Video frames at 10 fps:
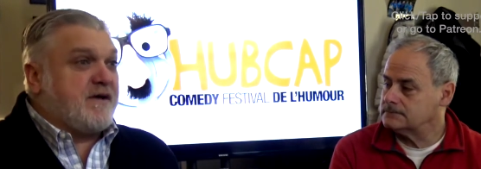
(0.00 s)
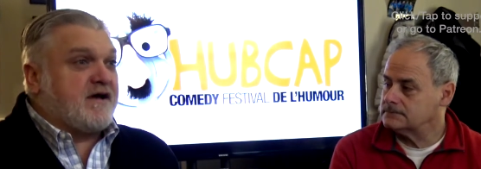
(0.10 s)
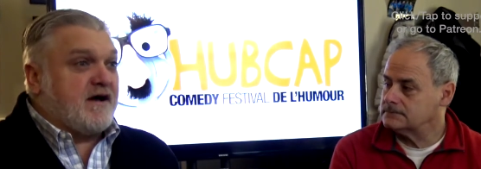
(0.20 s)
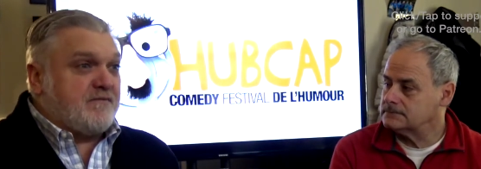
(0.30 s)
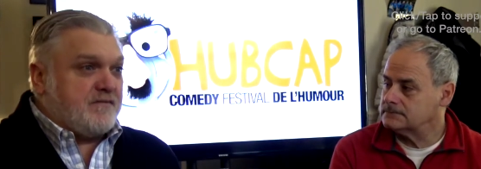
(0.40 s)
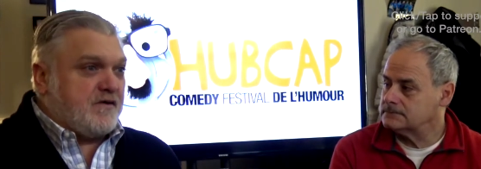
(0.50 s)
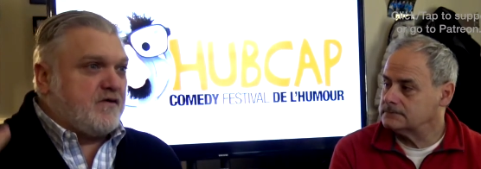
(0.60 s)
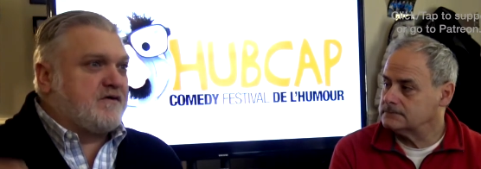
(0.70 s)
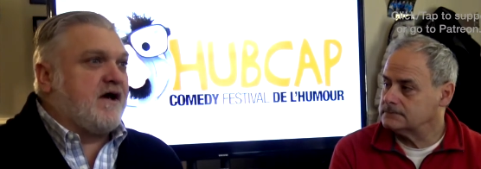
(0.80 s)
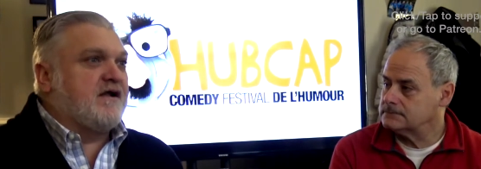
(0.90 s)
Speaker 1: pick up the
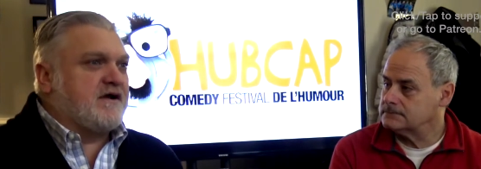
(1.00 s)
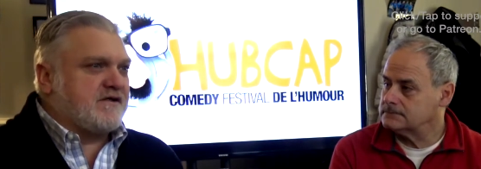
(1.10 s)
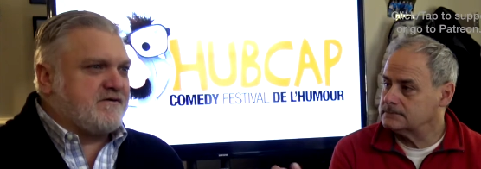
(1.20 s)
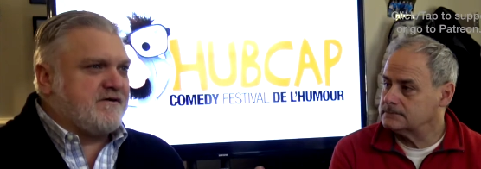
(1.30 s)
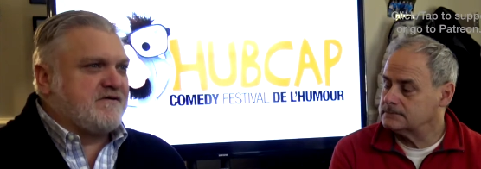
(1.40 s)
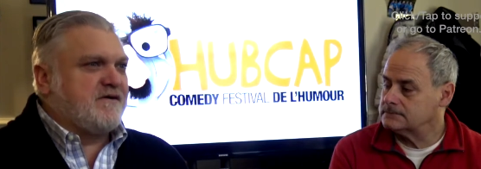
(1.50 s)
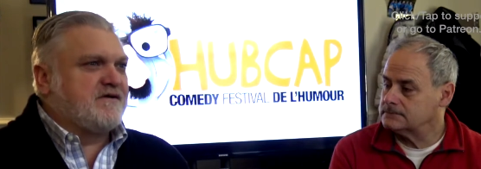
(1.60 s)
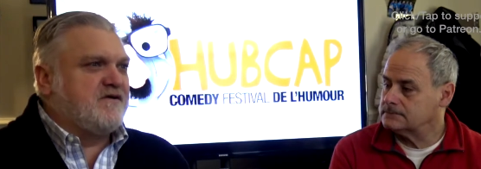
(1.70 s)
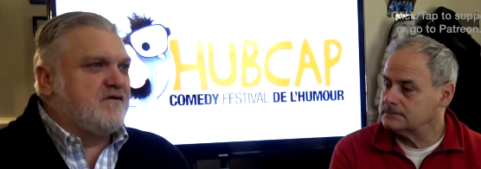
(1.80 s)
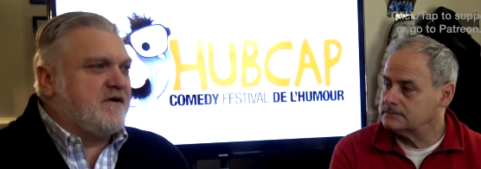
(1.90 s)
hotel industry as well
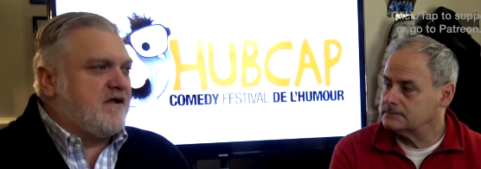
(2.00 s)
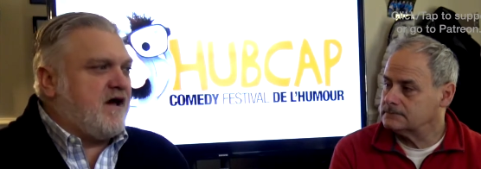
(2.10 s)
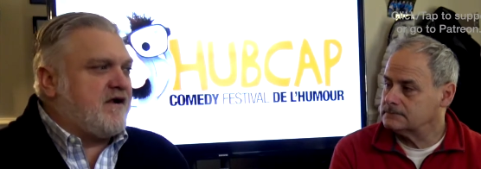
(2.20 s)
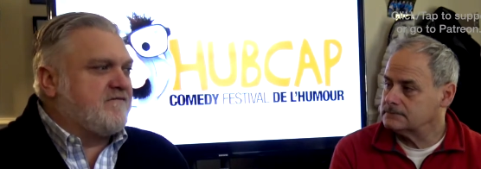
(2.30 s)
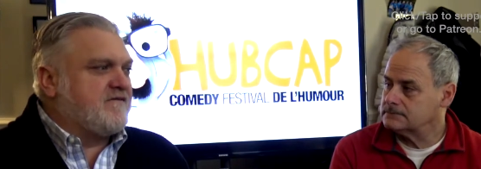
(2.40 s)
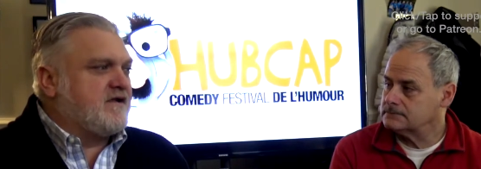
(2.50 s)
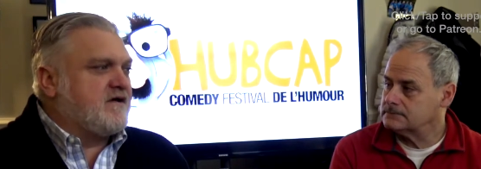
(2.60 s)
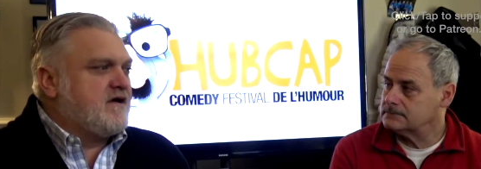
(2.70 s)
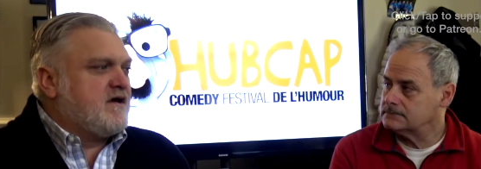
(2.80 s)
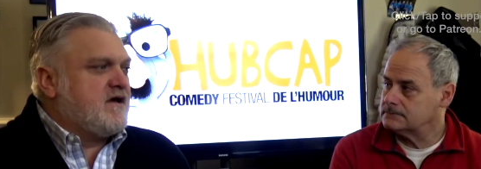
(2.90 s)
too but a lot of
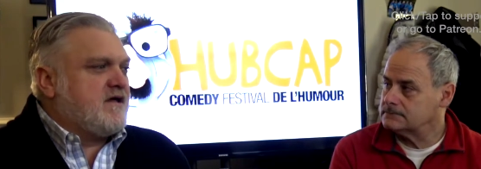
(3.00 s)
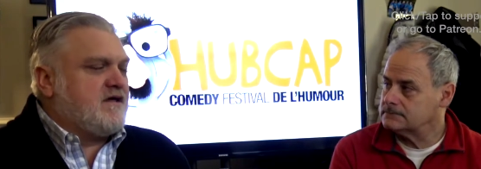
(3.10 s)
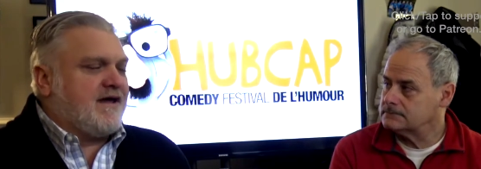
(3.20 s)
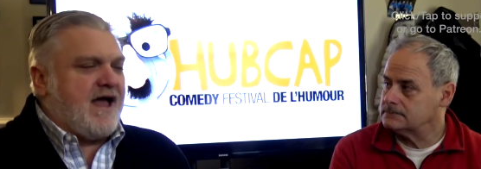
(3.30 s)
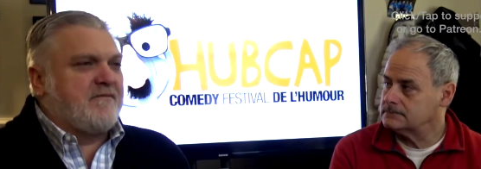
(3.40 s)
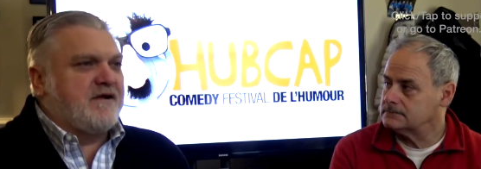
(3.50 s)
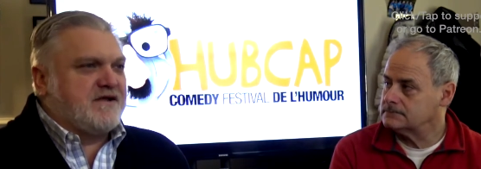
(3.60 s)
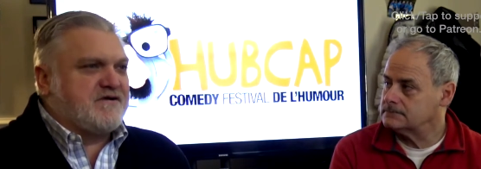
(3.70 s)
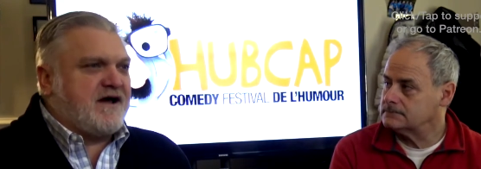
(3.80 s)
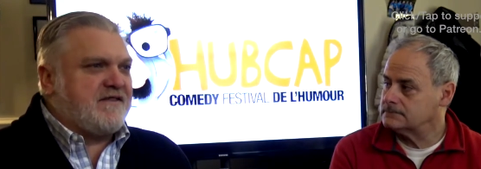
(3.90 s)
it you can't
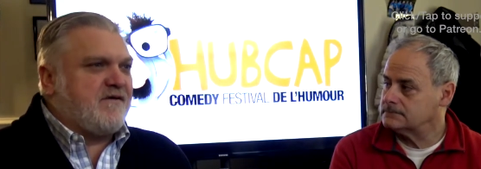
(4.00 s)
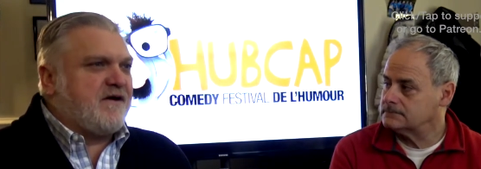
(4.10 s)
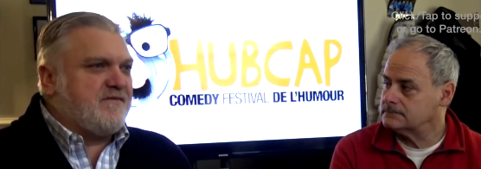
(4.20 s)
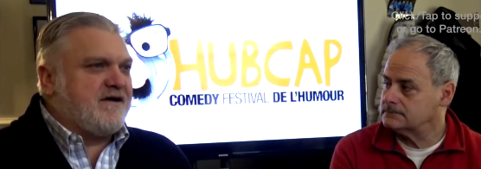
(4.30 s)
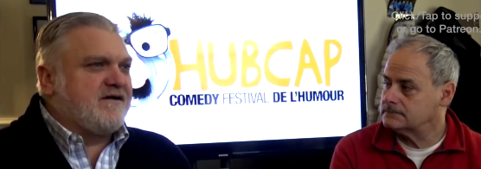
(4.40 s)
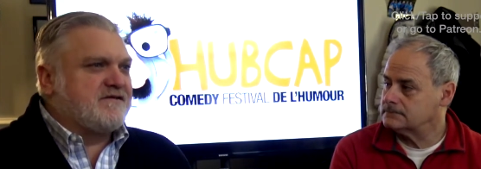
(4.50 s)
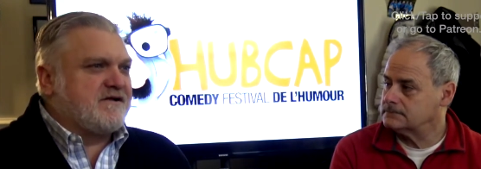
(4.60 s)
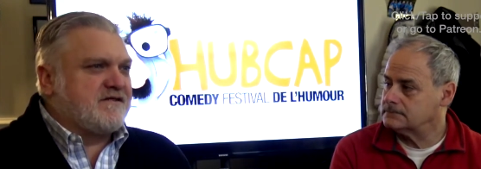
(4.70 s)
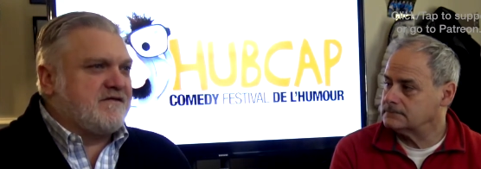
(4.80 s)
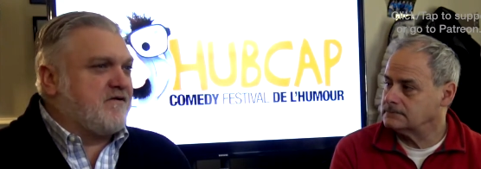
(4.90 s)
really track that way because
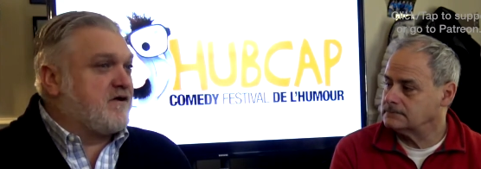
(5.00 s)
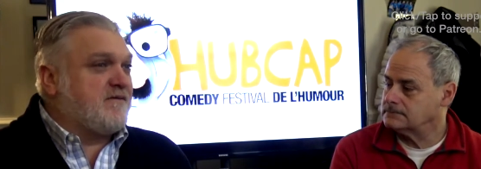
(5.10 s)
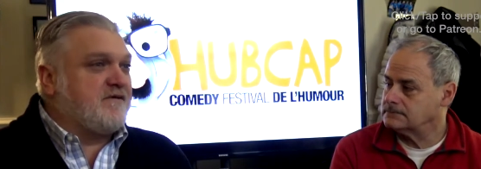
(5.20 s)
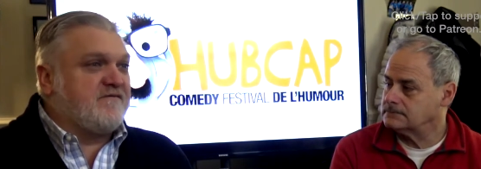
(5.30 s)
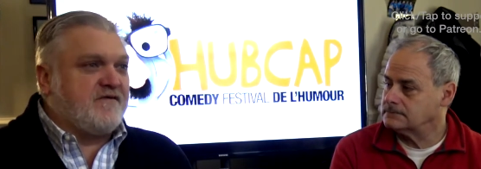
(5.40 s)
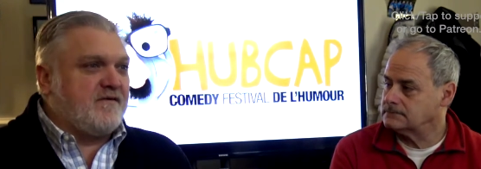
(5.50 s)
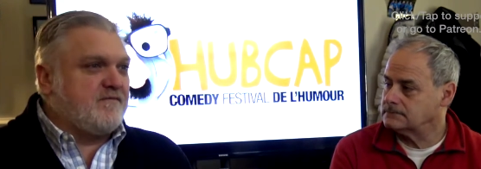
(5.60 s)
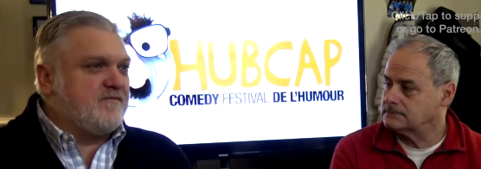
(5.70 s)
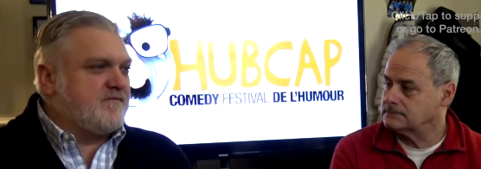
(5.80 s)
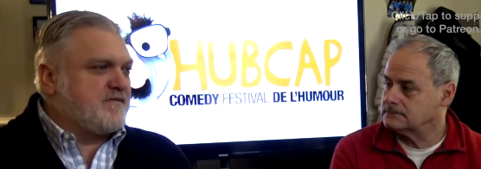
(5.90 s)
it's they're coming
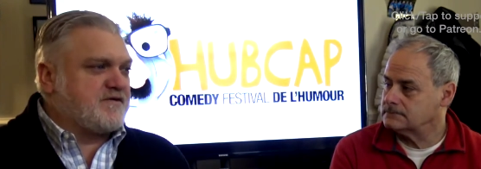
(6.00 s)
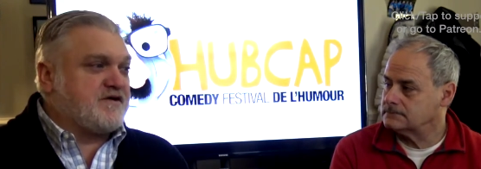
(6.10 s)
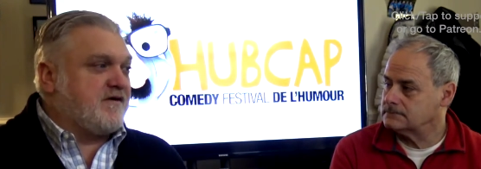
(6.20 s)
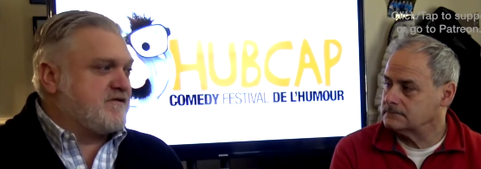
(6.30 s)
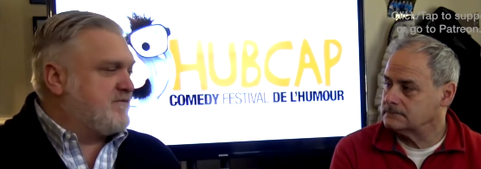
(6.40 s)
from especially on